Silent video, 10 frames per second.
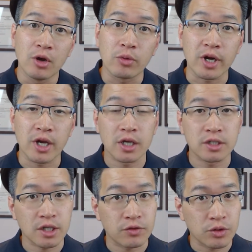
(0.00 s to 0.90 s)

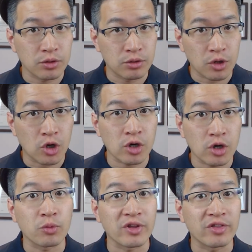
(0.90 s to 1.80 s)
Whereas if you heard
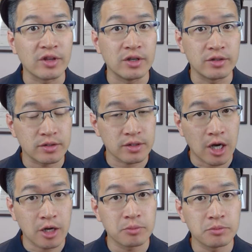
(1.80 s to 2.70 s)
it with these
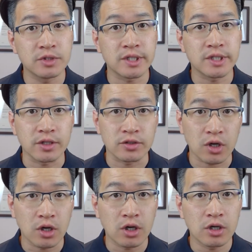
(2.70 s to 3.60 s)
ums and these
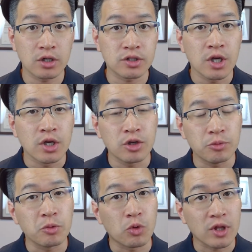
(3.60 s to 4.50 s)
ahs, you'd
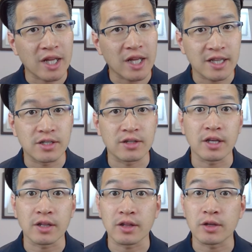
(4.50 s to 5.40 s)
be more likely to
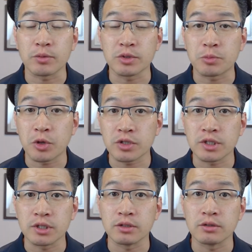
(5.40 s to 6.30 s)
think that there was a
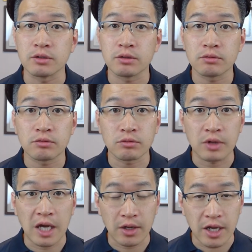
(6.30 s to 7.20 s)
person
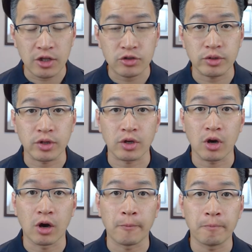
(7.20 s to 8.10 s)
answering the
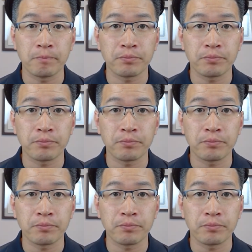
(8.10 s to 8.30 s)
call.